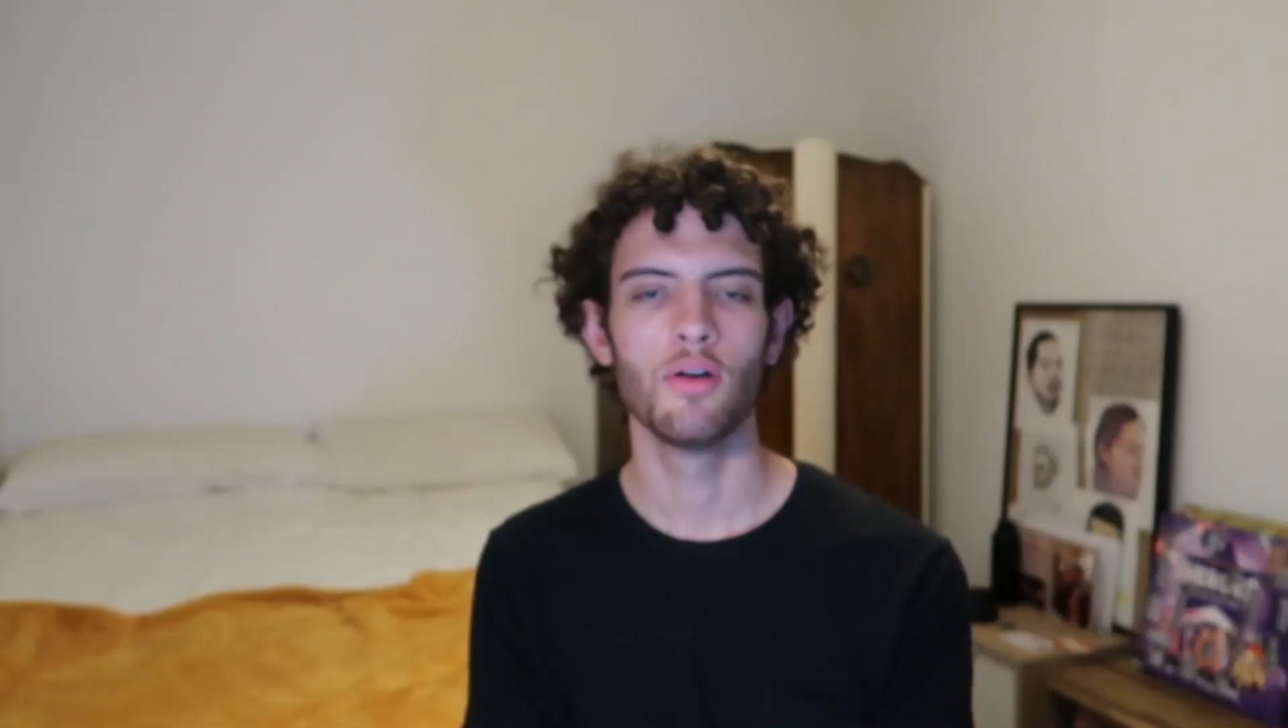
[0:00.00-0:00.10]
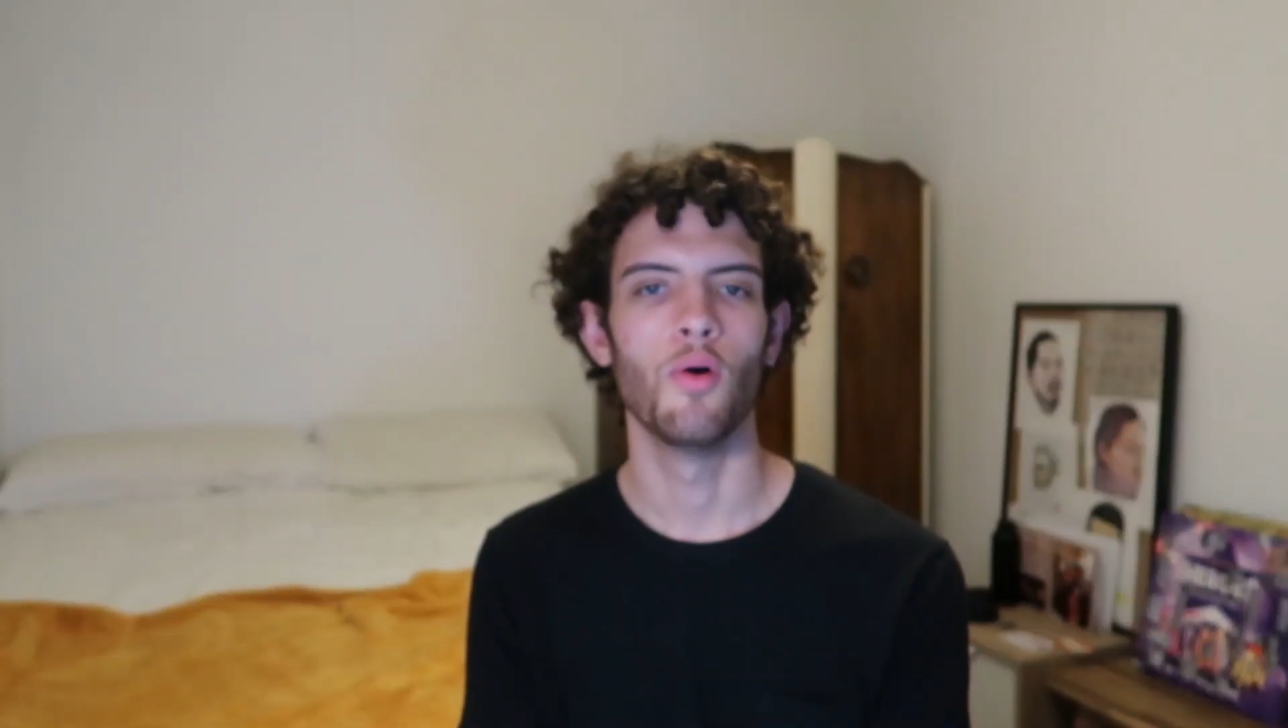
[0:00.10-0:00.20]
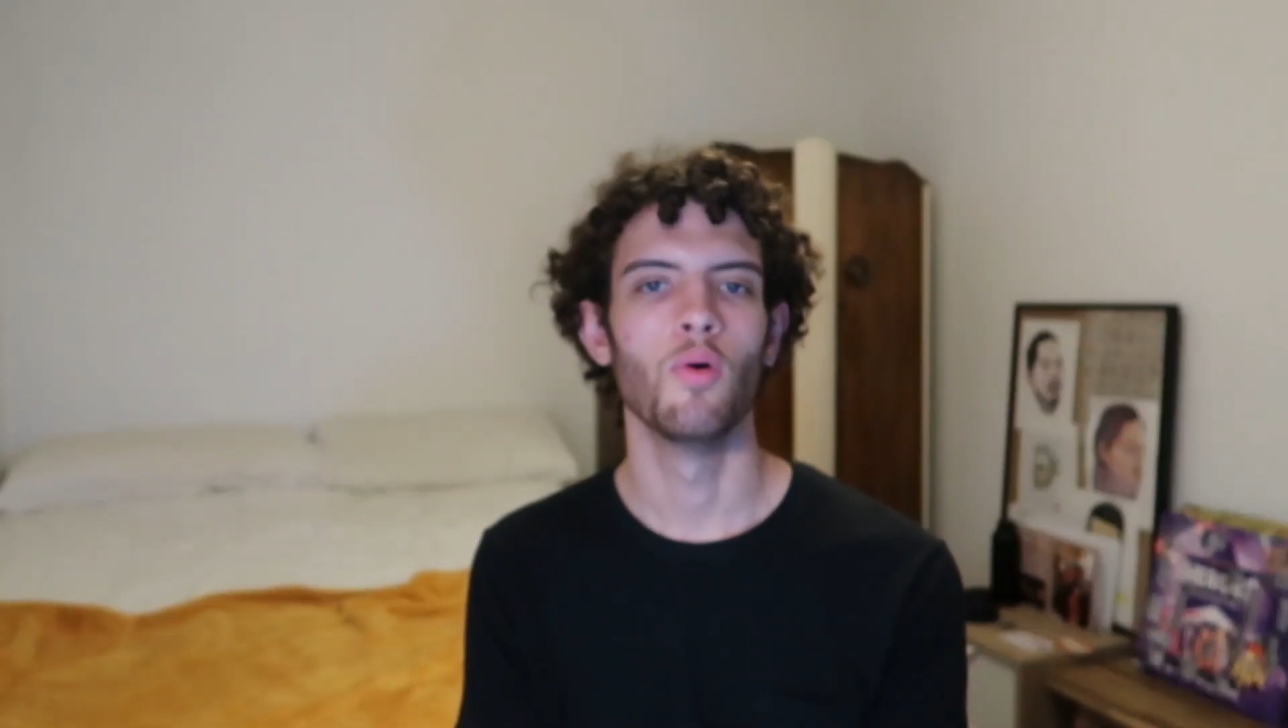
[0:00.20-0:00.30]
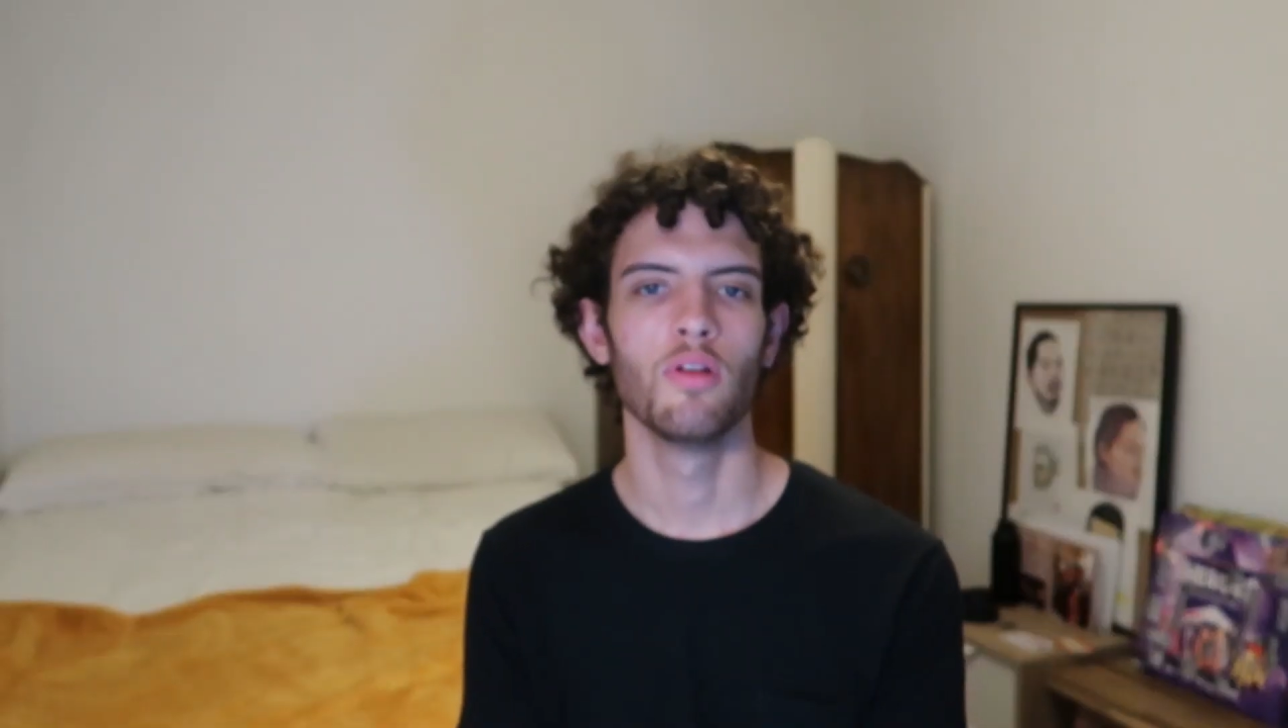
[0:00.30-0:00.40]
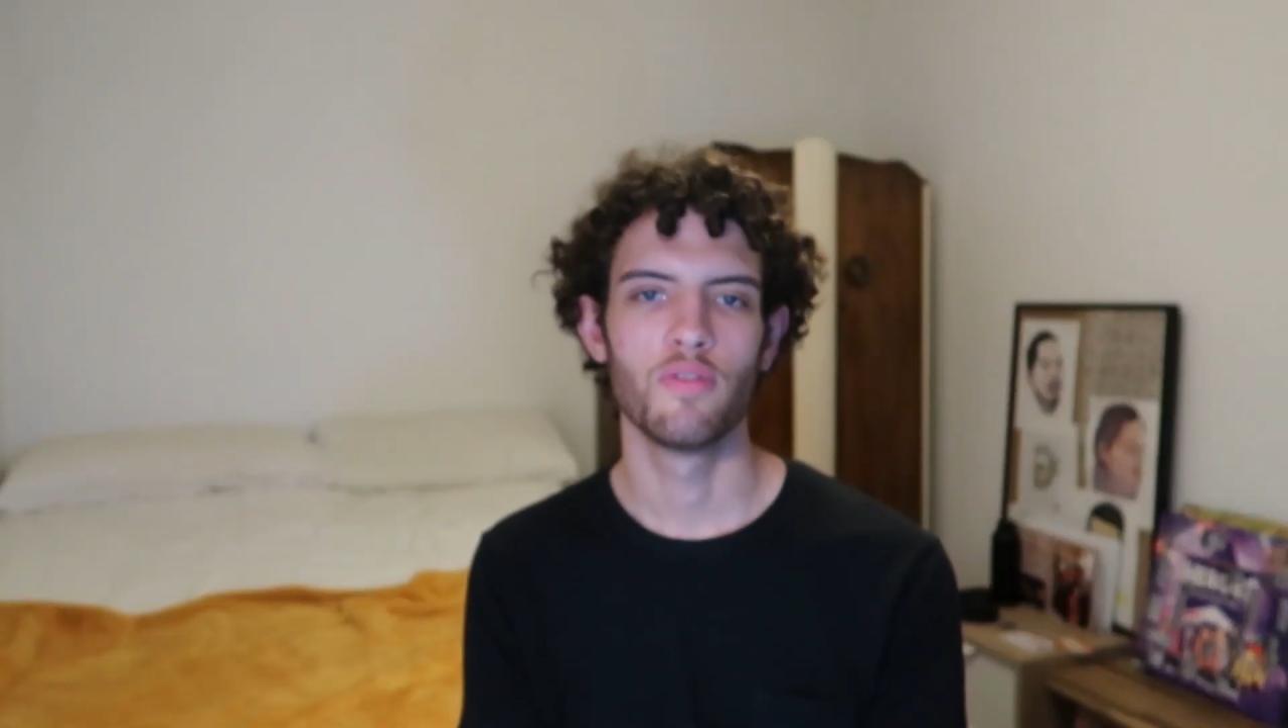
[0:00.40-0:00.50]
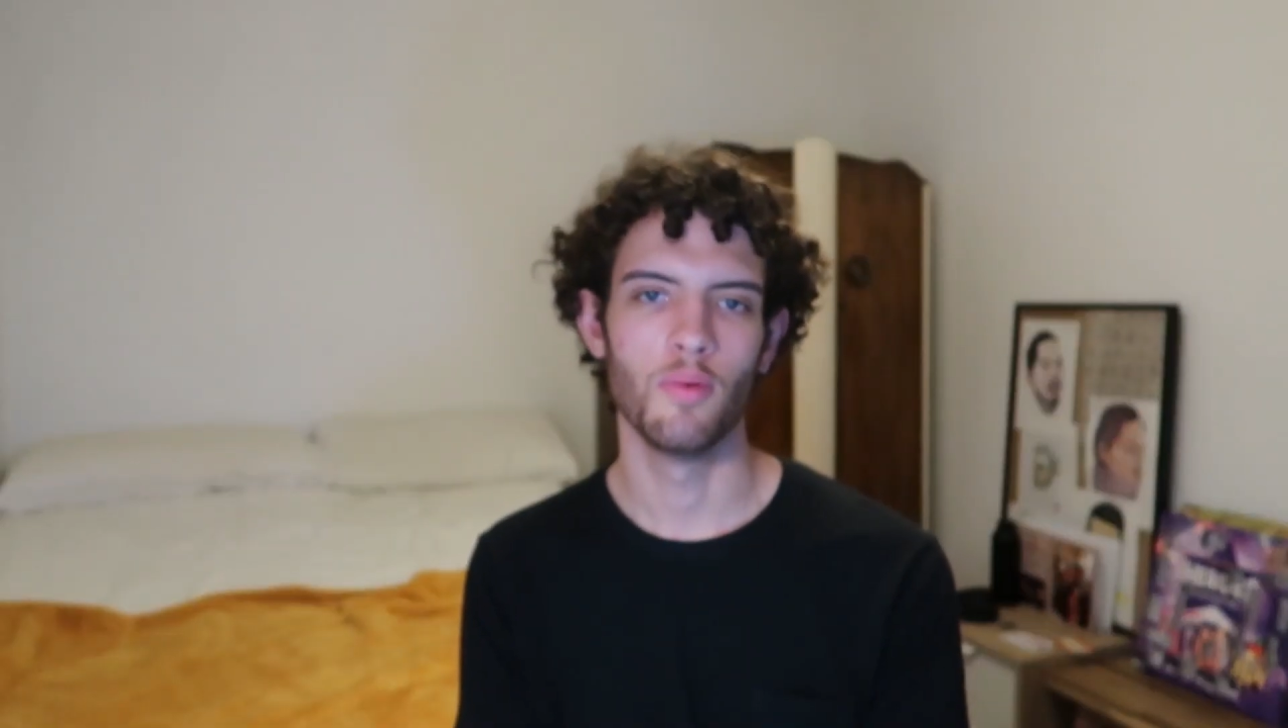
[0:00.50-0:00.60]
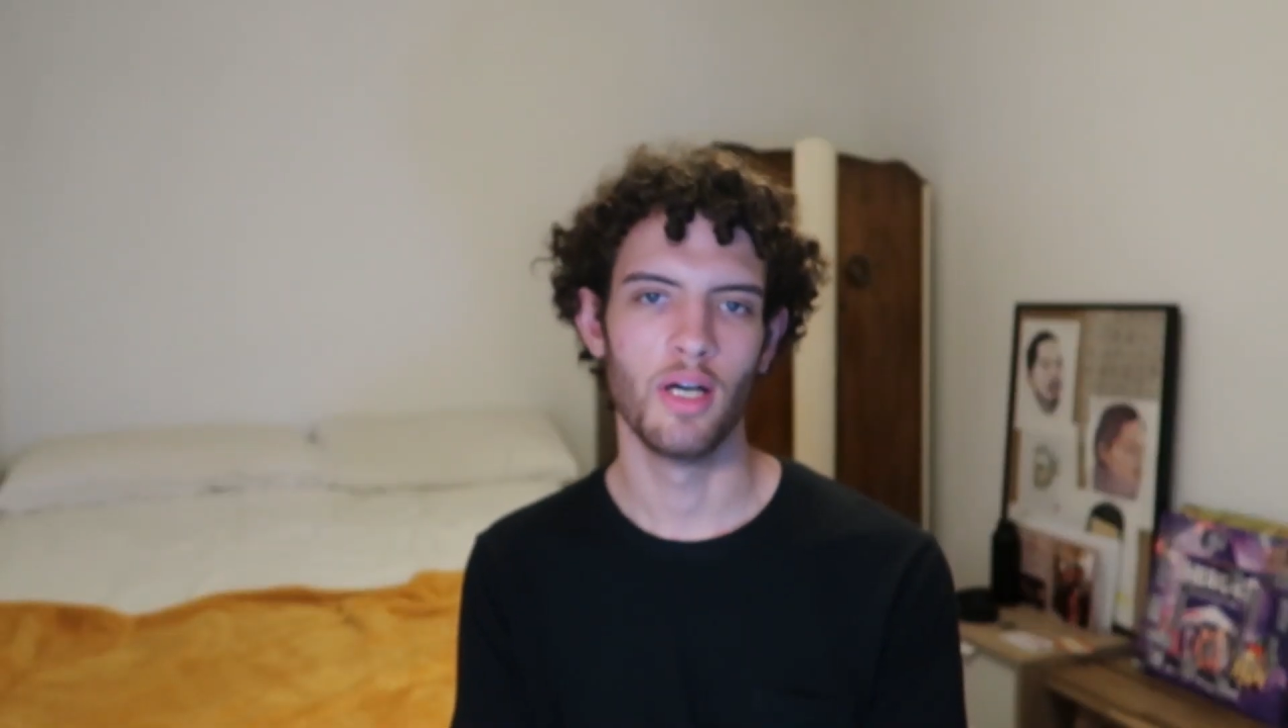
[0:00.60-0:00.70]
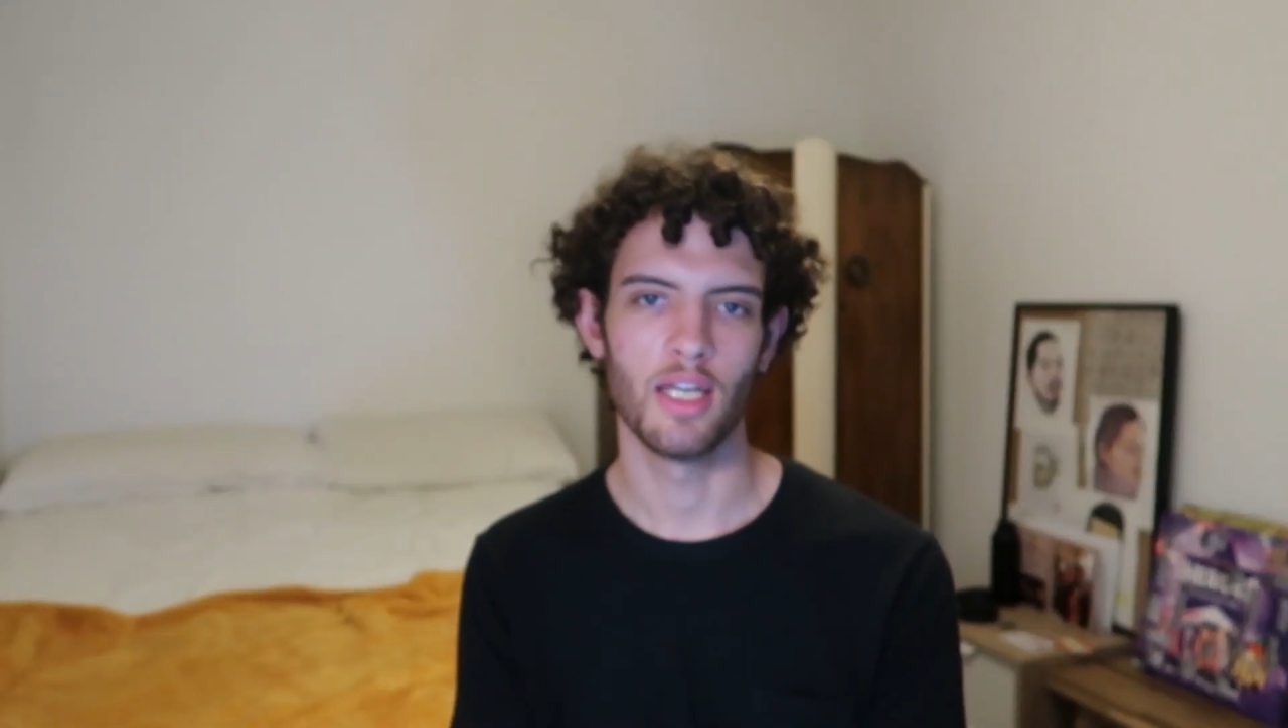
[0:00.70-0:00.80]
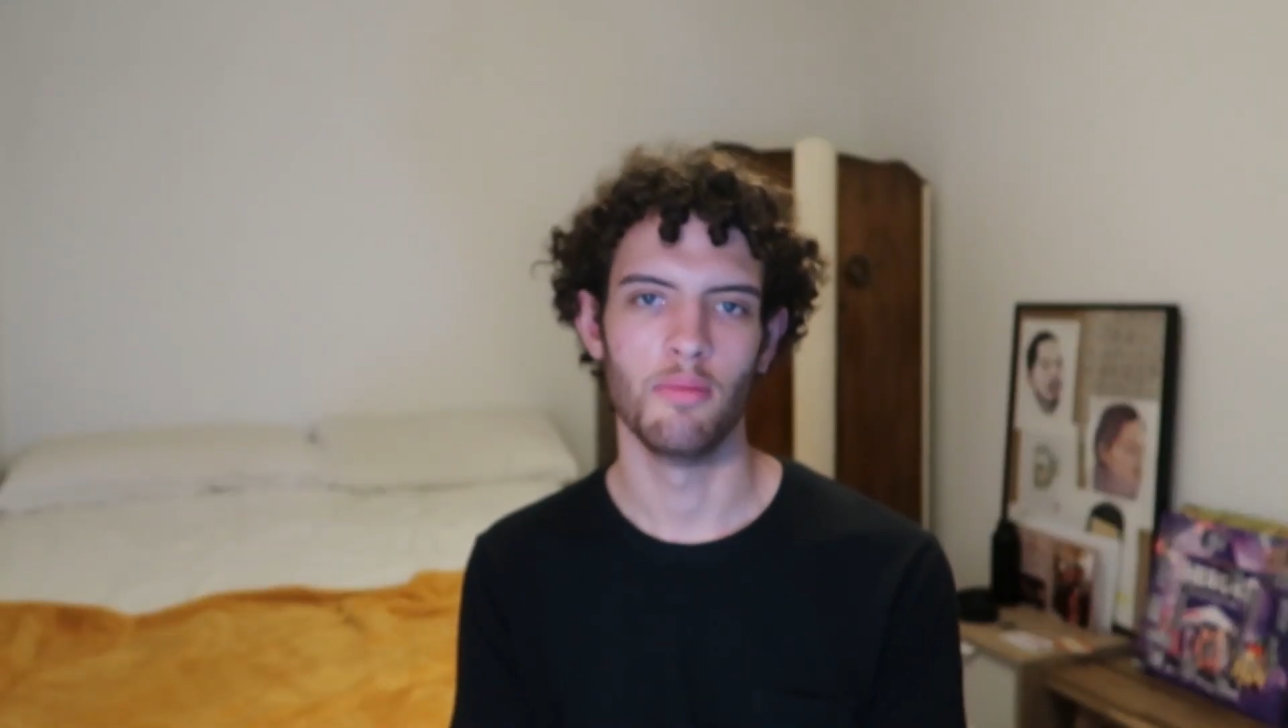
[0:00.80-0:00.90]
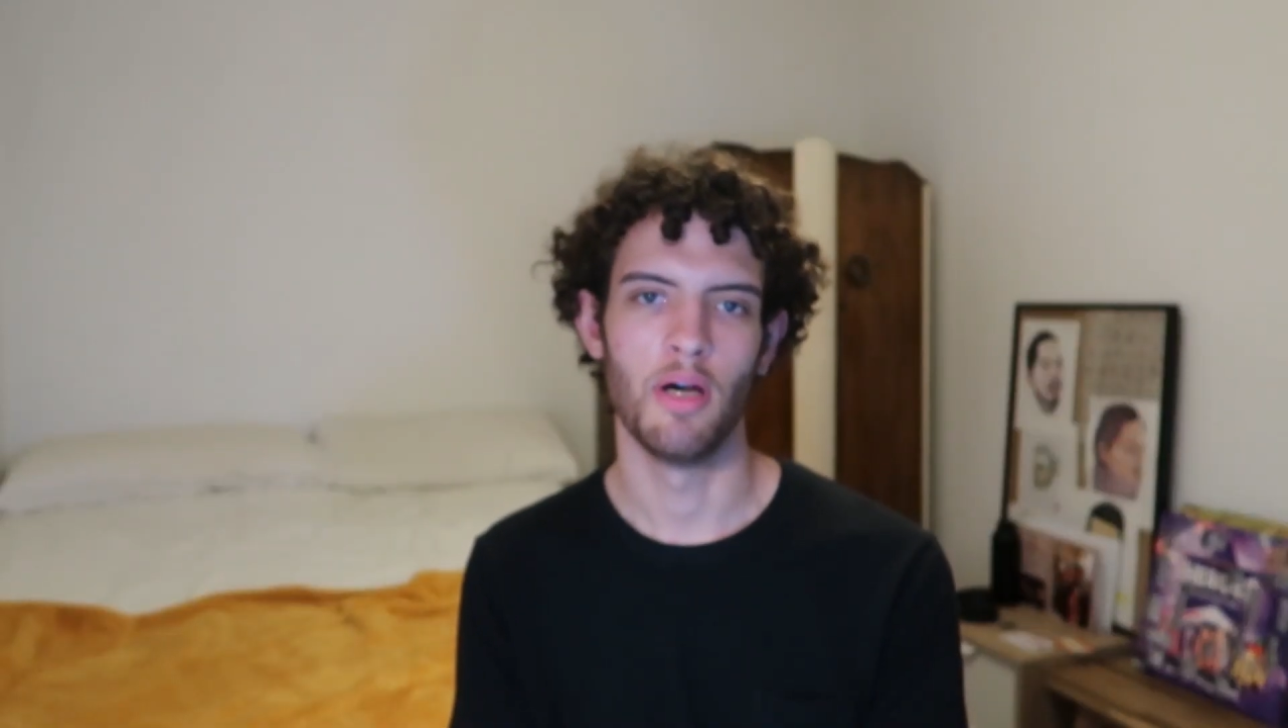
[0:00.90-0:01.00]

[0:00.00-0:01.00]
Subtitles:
All of the work in